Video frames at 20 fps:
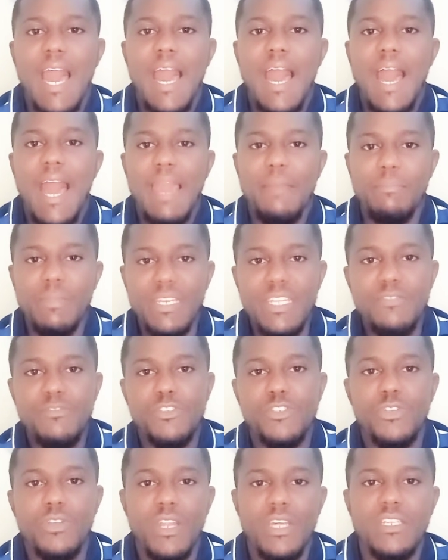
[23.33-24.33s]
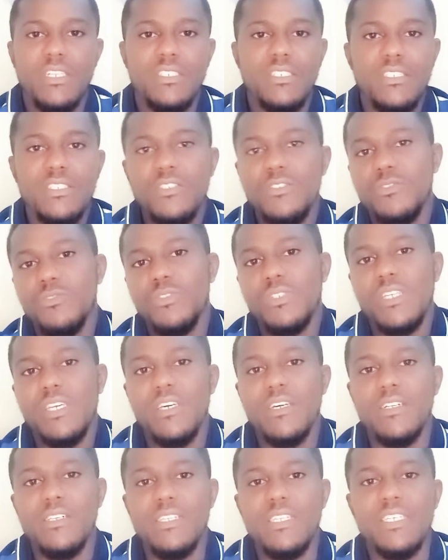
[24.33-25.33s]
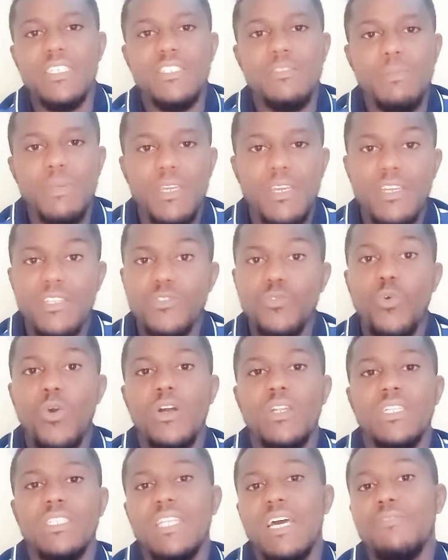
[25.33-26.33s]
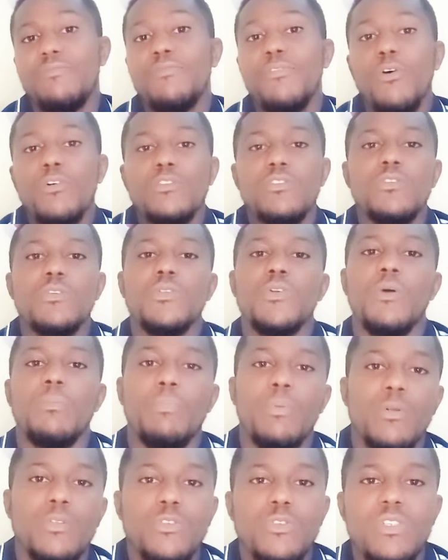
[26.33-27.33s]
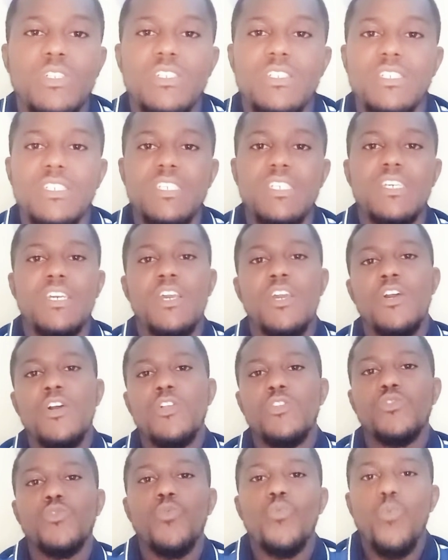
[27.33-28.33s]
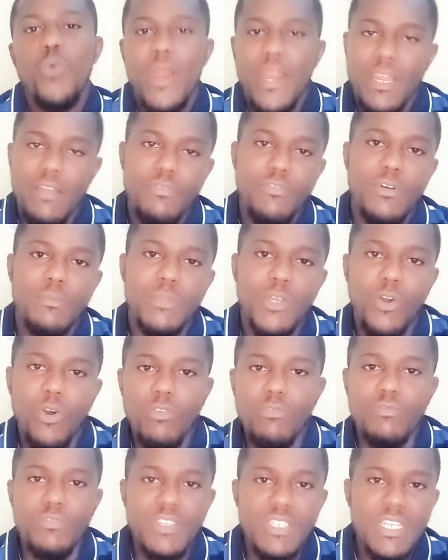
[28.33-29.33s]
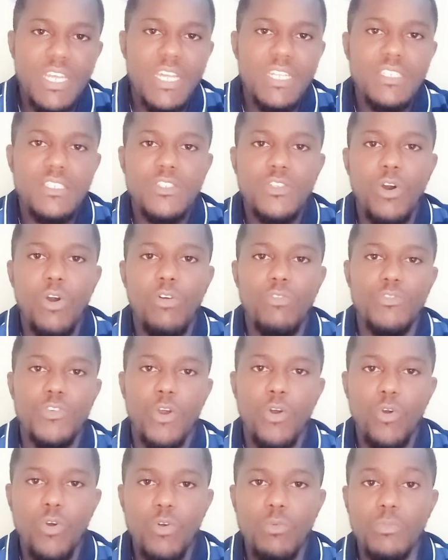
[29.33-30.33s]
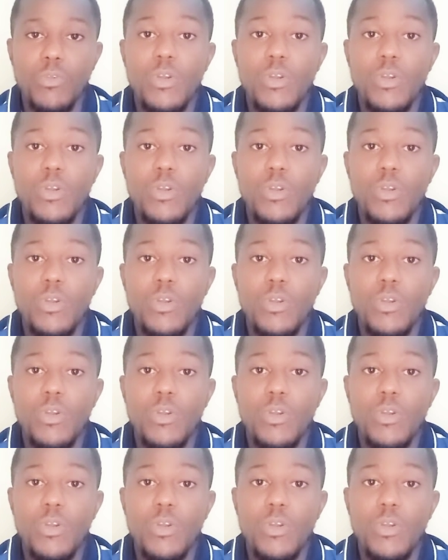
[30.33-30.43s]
I believe you should learn a digital skill is because one, it affords you the opportunity to work from the convenience of your home.